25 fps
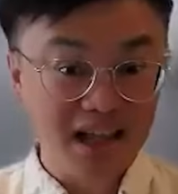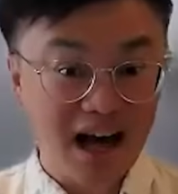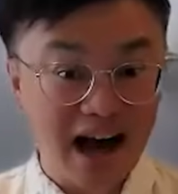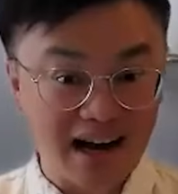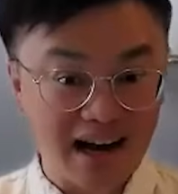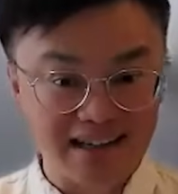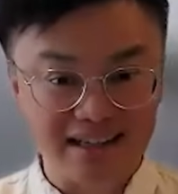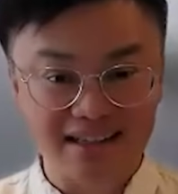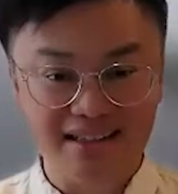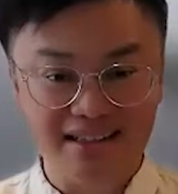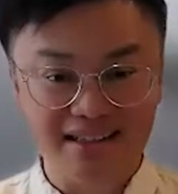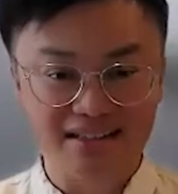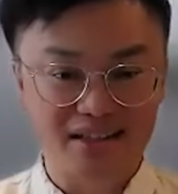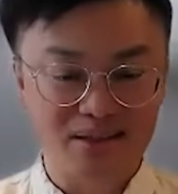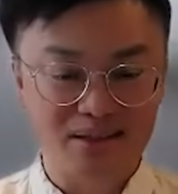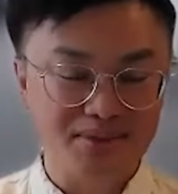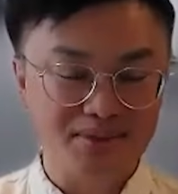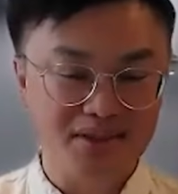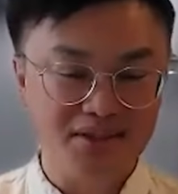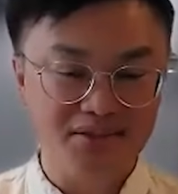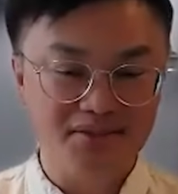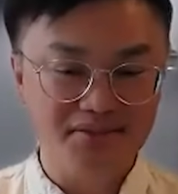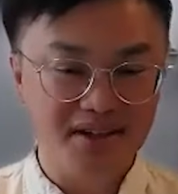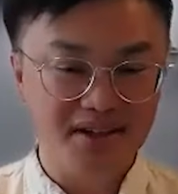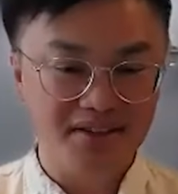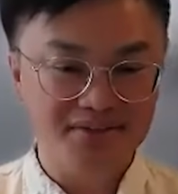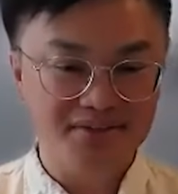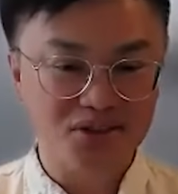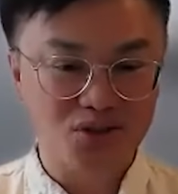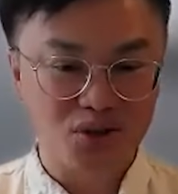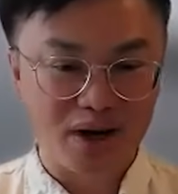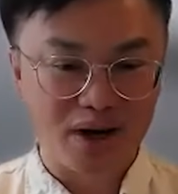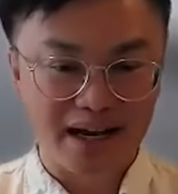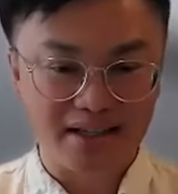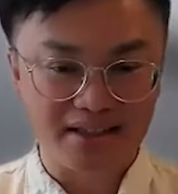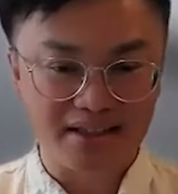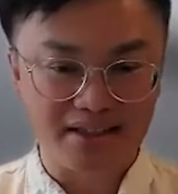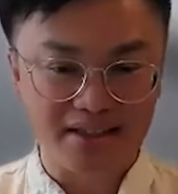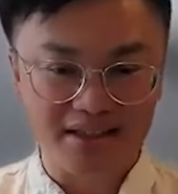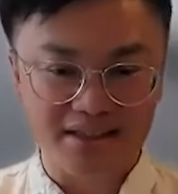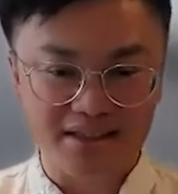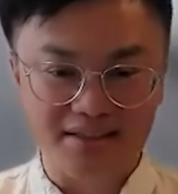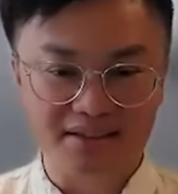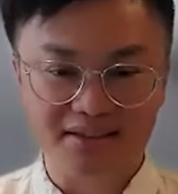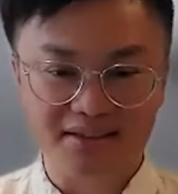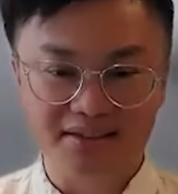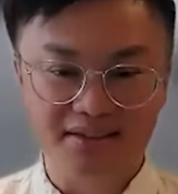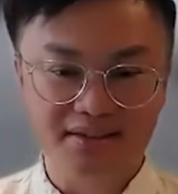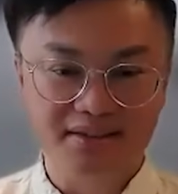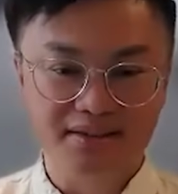unlock in terms of
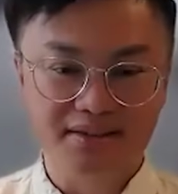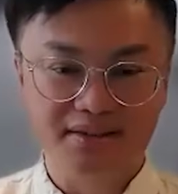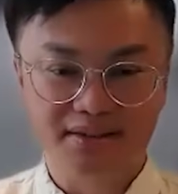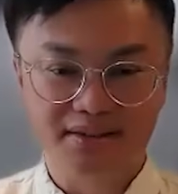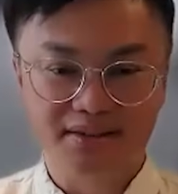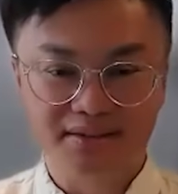strategies.